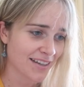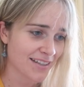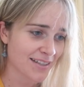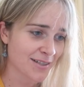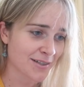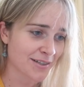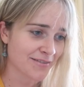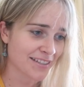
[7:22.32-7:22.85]

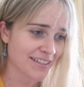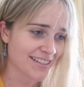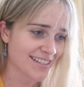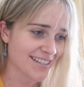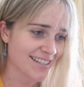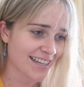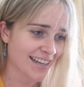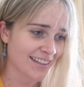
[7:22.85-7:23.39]
sort of
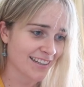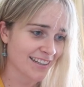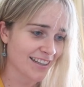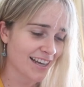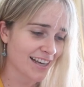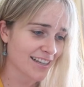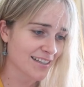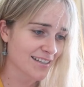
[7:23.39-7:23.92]

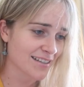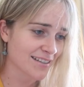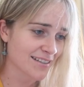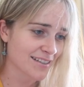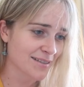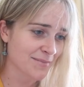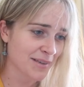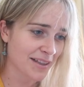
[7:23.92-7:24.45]
interstellar-like
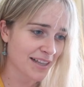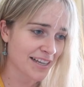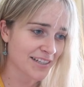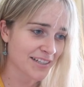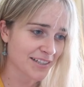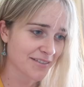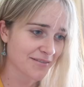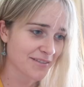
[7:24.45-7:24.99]

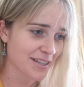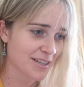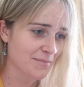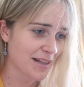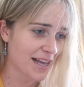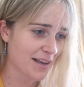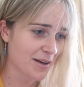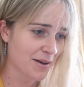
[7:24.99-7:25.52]
simulation of this
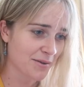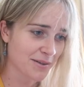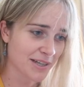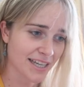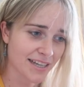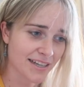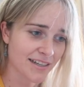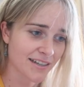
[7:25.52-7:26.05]
black hole
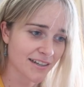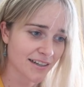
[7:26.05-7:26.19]
here.